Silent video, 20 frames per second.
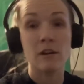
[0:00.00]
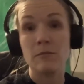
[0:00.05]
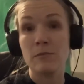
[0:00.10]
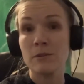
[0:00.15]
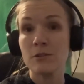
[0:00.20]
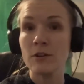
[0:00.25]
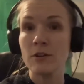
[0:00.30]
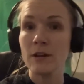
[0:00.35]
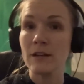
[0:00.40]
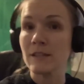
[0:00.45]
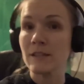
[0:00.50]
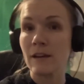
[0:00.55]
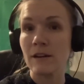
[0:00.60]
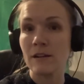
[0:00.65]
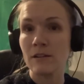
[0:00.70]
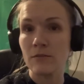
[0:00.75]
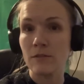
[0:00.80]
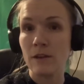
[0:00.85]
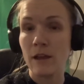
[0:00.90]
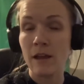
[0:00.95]
I've been trying to edit,
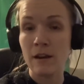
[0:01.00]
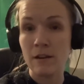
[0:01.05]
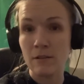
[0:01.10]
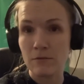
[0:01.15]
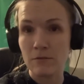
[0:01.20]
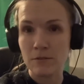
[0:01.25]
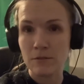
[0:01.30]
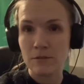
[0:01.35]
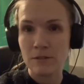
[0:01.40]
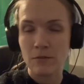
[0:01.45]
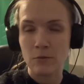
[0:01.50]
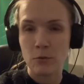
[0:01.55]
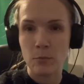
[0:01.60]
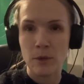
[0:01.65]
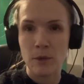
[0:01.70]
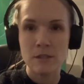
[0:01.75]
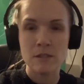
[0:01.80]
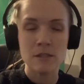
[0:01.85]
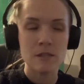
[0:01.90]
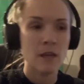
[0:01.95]
edit for several
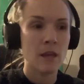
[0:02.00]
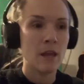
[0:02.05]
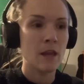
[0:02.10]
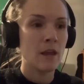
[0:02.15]
months,